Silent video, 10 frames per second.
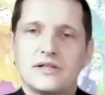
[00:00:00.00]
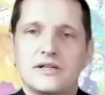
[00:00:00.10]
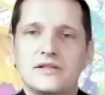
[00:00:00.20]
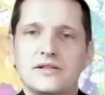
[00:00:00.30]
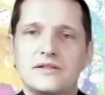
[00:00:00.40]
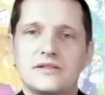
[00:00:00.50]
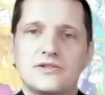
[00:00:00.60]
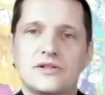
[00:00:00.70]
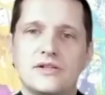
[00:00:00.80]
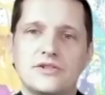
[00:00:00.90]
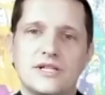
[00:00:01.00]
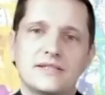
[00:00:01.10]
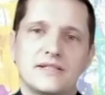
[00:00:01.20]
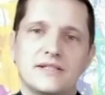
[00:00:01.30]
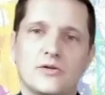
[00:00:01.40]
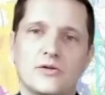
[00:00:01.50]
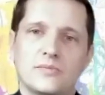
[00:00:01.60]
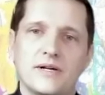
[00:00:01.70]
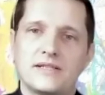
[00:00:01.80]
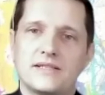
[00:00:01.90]
and this chair is endowed
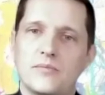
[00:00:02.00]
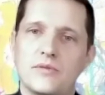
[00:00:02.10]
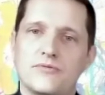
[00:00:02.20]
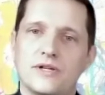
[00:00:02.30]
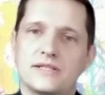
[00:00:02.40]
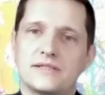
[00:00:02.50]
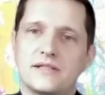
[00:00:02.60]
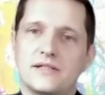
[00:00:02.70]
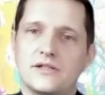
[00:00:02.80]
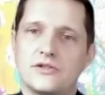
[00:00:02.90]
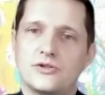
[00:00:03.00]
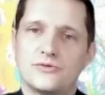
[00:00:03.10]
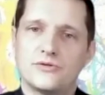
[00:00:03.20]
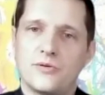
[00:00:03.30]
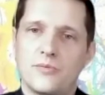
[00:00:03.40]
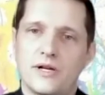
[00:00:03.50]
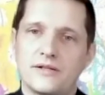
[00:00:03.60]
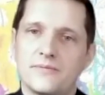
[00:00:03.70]
by the Daimler Funds in the Stifterverband.